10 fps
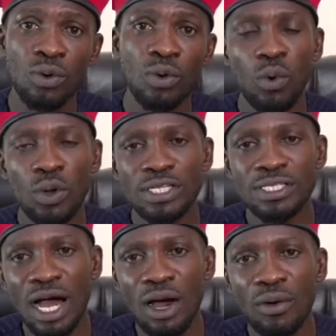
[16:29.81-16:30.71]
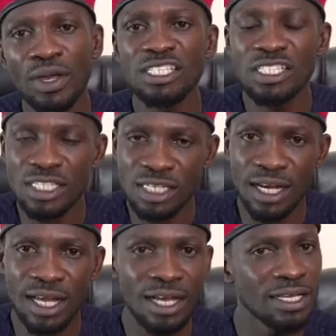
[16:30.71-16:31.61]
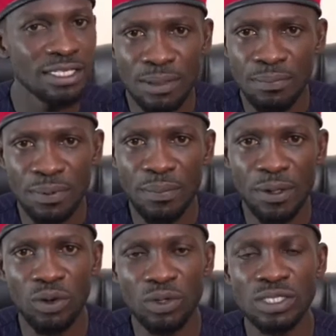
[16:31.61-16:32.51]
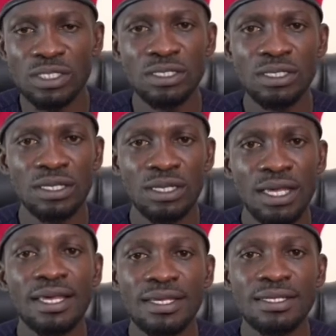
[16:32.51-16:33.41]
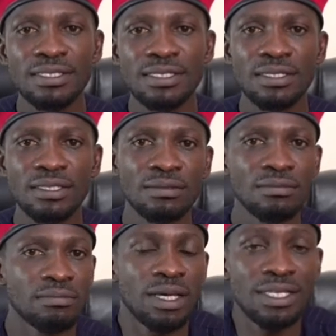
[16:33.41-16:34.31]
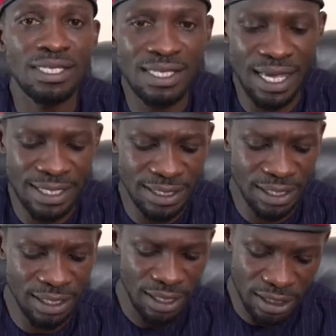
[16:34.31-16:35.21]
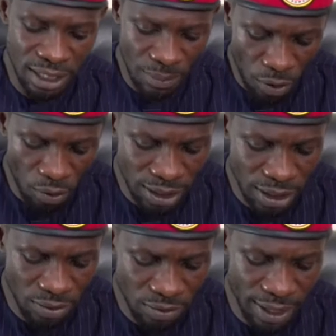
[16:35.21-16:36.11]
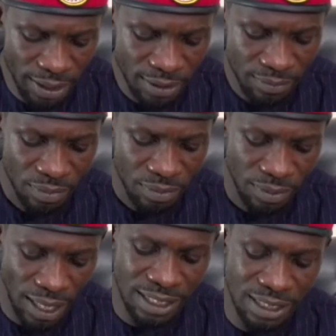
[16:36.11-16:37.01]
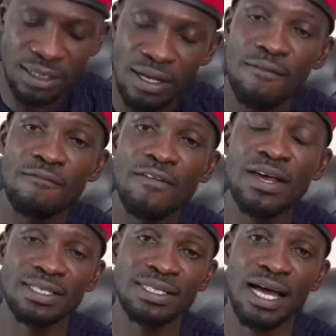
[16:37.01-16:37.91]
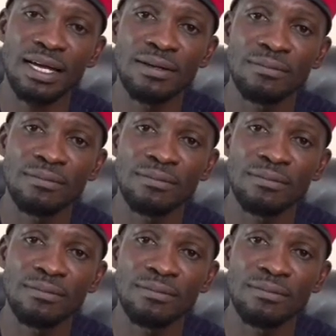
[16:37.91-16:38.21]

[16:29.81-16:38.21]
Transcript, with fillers: who is now in Kitalya, simply because he is exercising his democratic right. That is very sad.